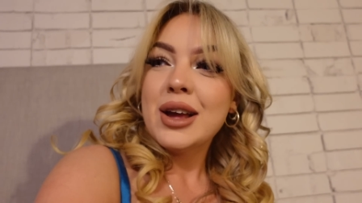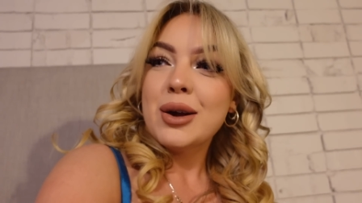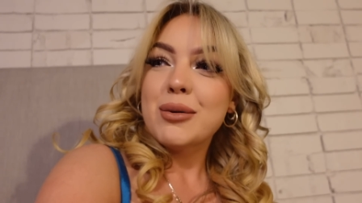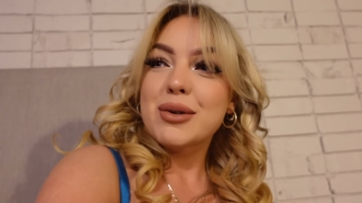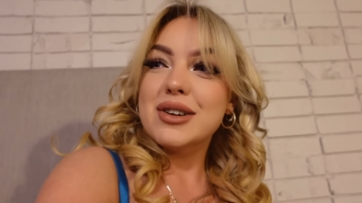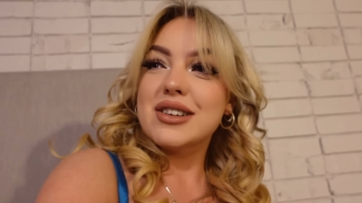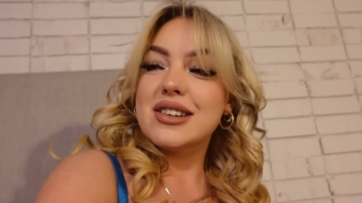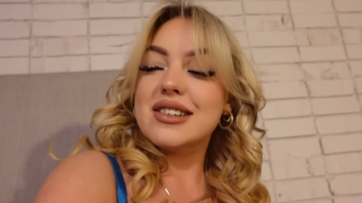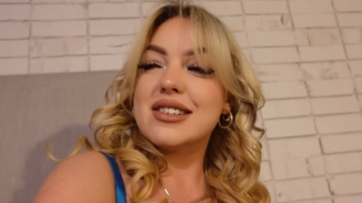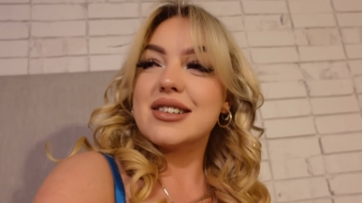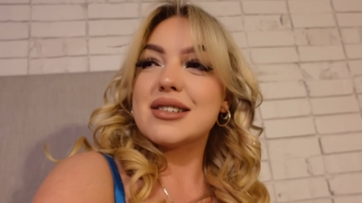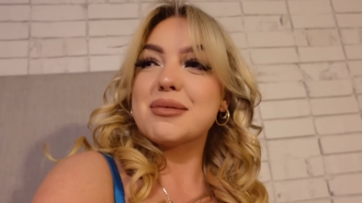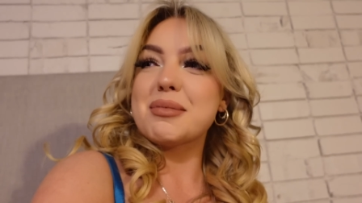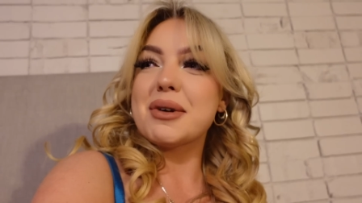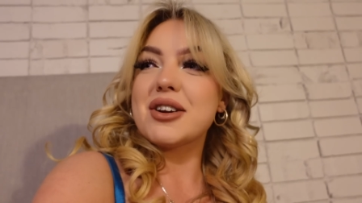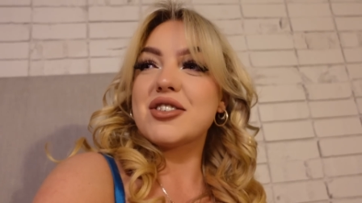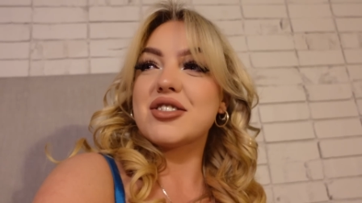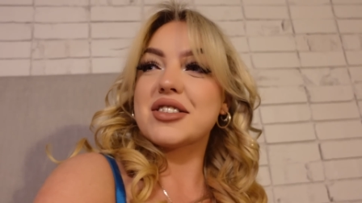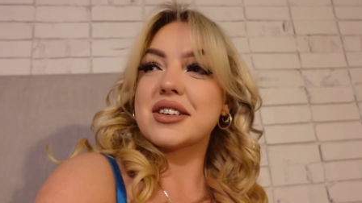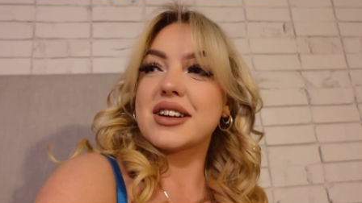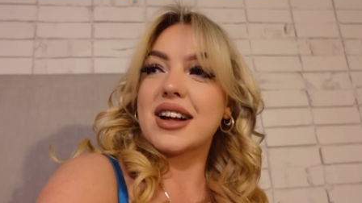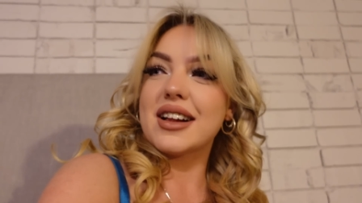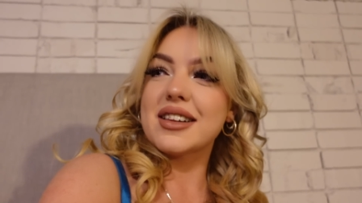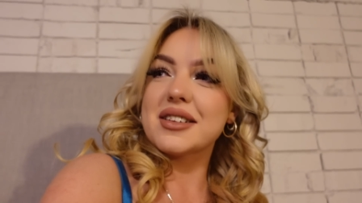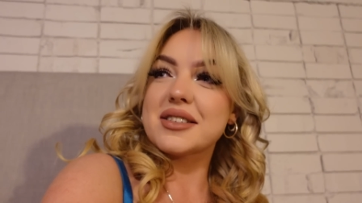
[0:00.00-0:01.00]
We did just match
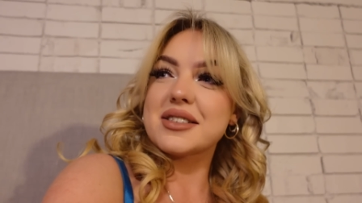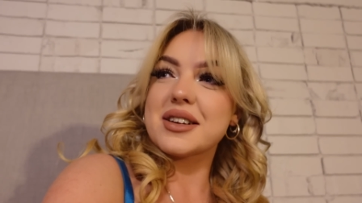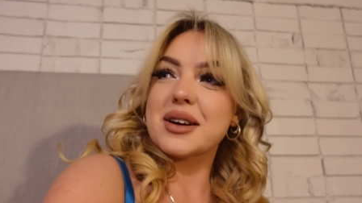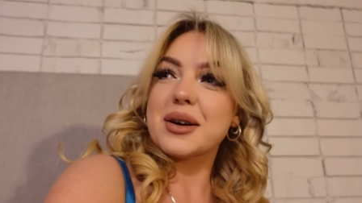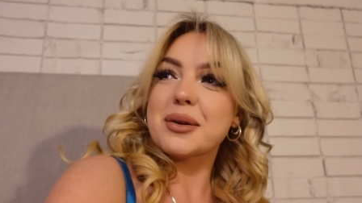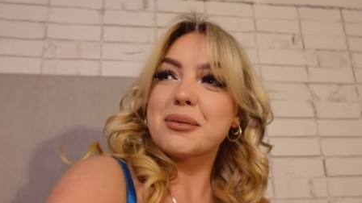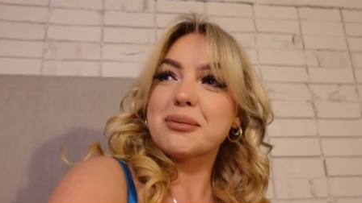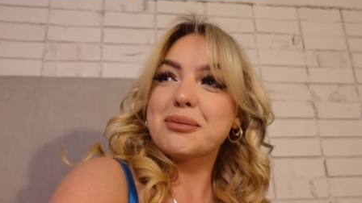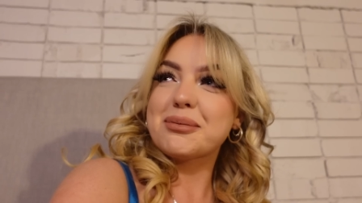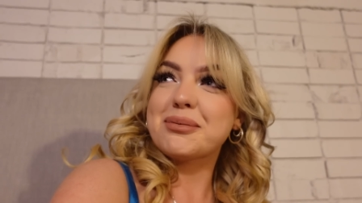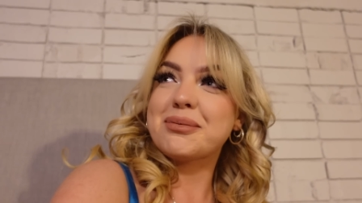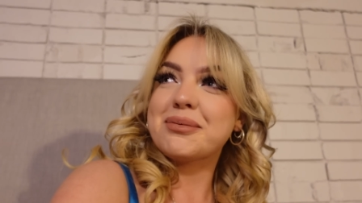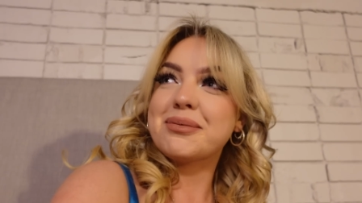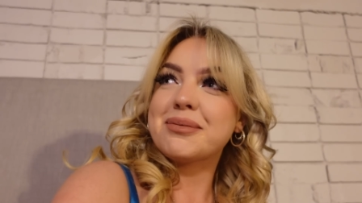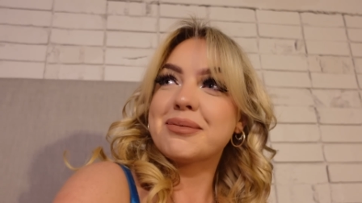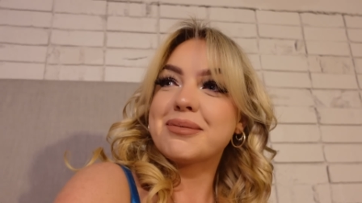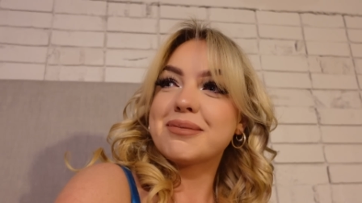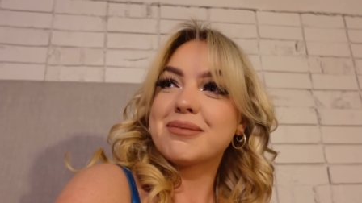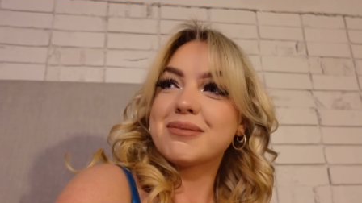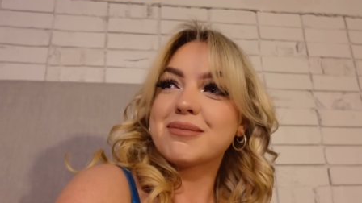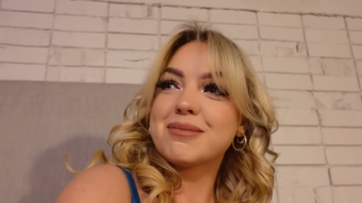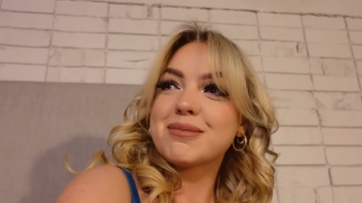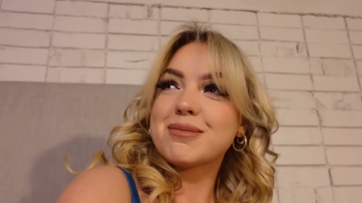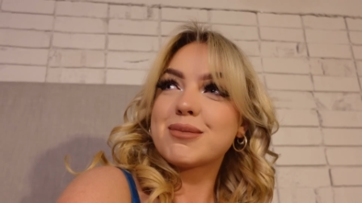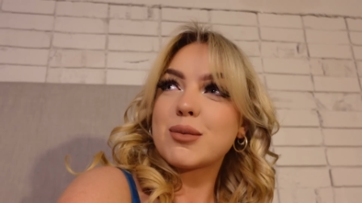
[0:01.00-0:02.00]
the colours up.
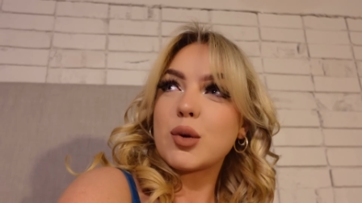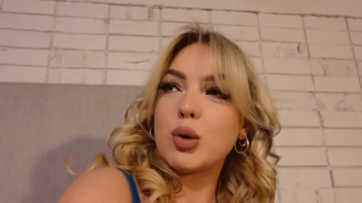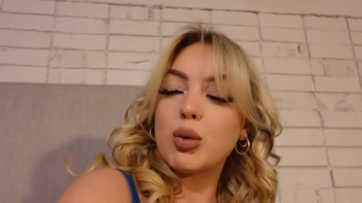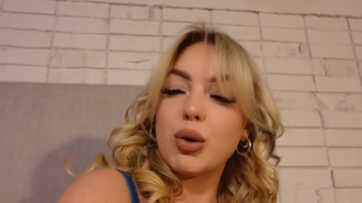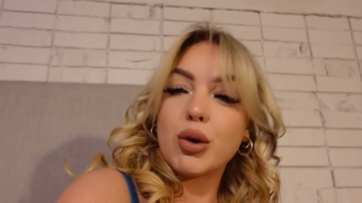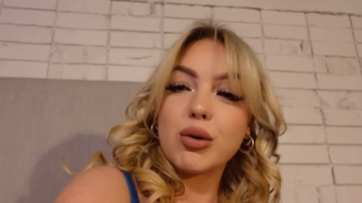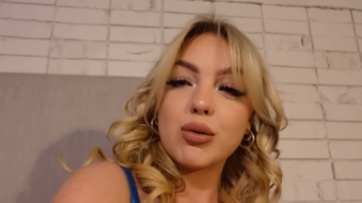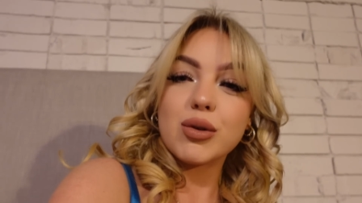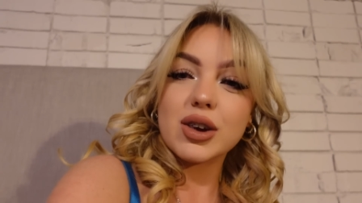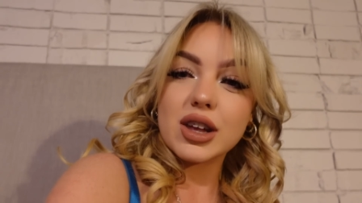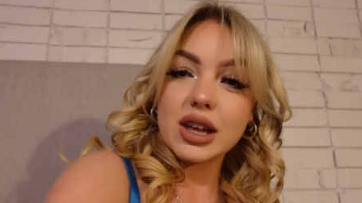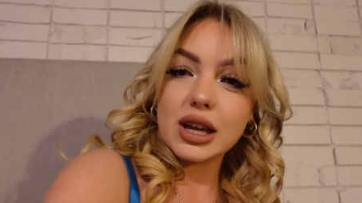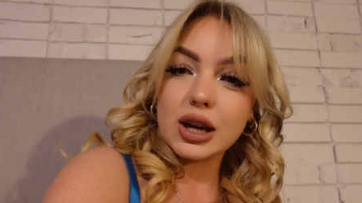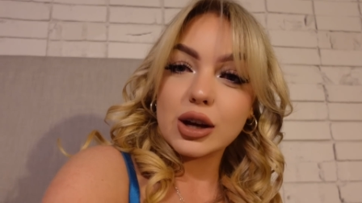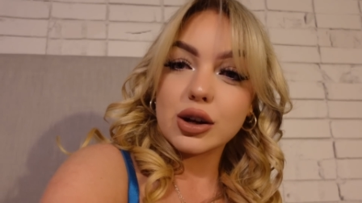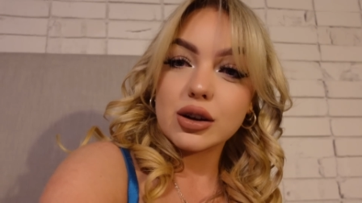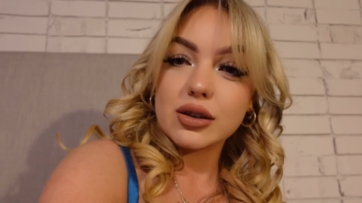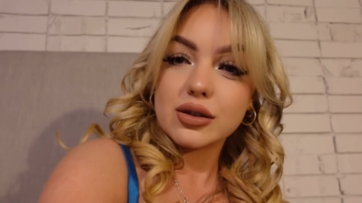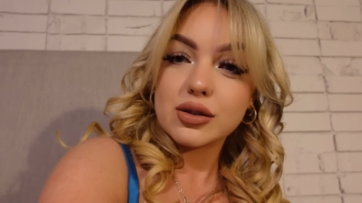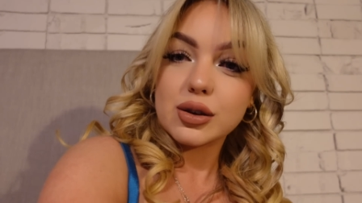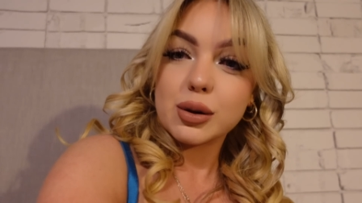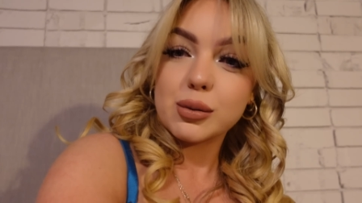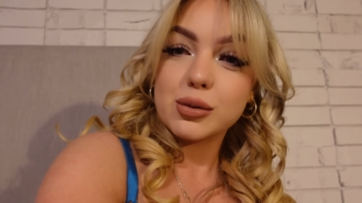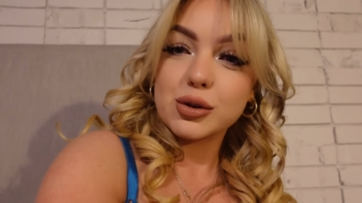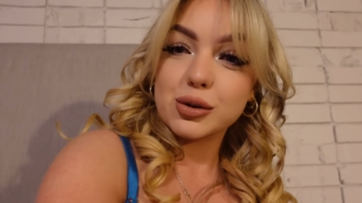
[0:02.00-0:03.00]
We really got to
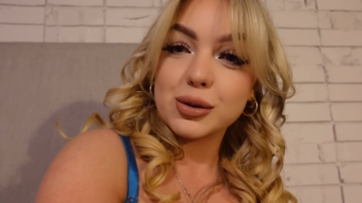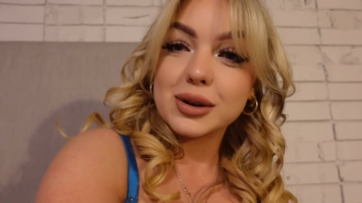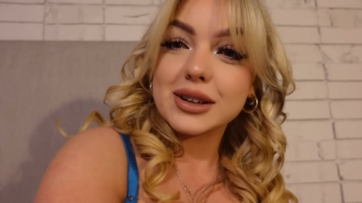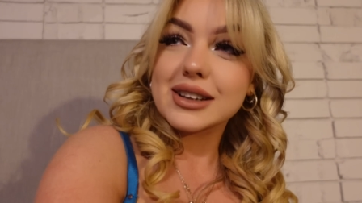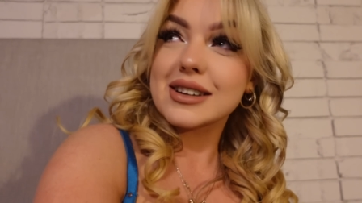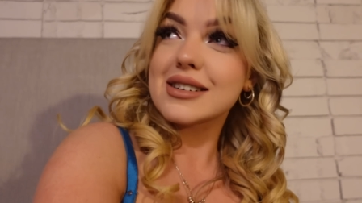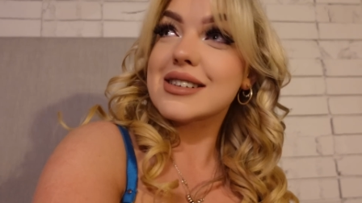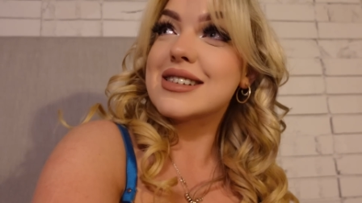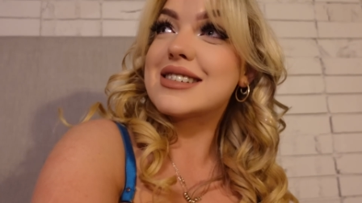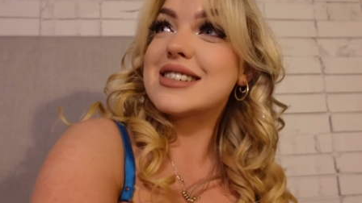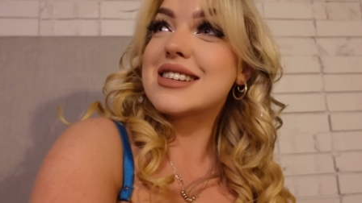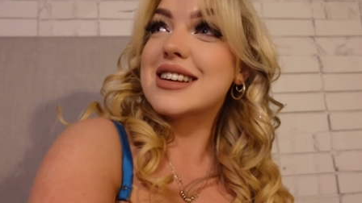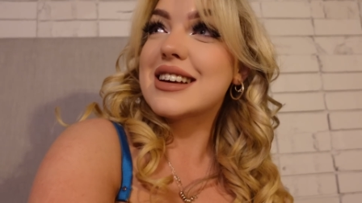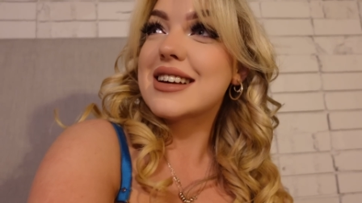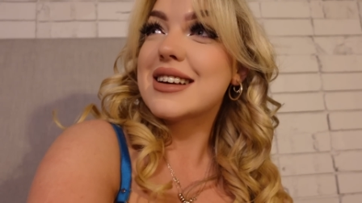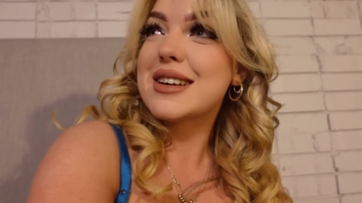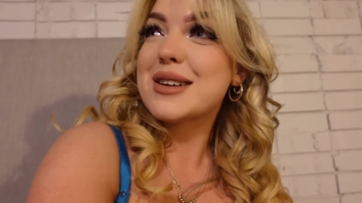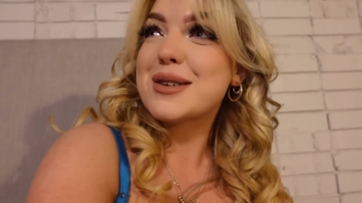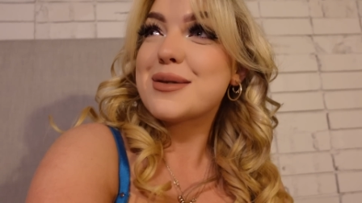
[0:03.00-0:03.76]
stop doing this.